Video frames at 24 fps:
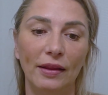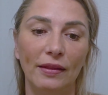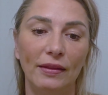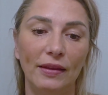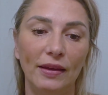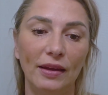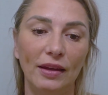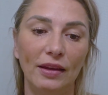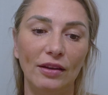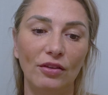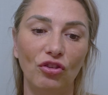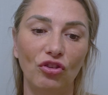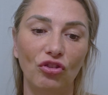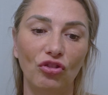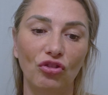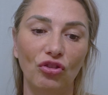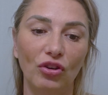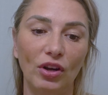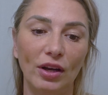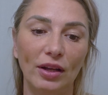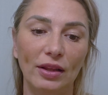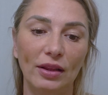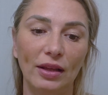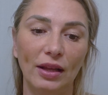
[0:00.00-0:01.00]
the
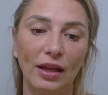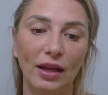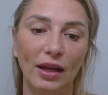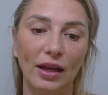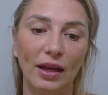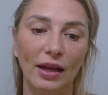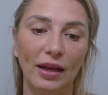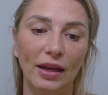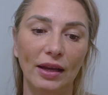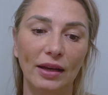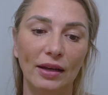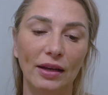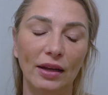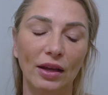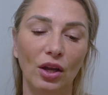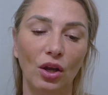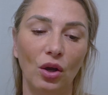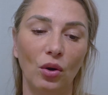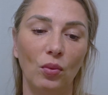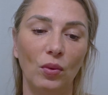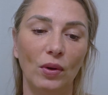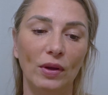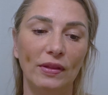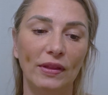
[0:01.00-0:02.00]
straight line
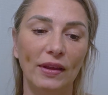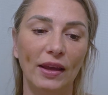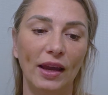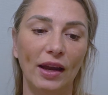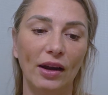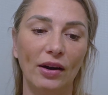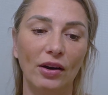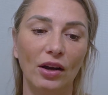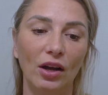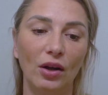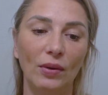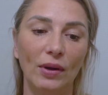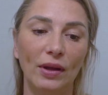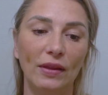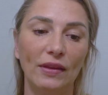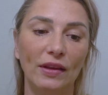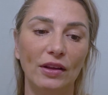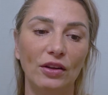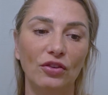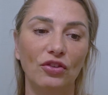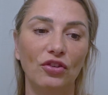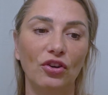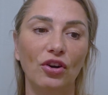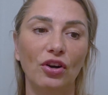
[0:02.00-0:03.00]
with the arrow and
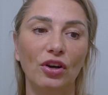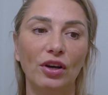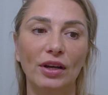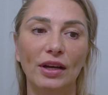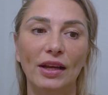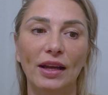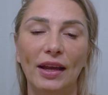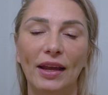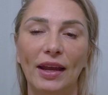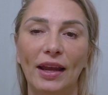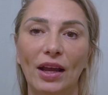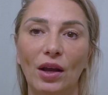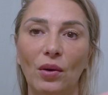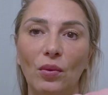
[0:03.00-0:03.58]
then turn it.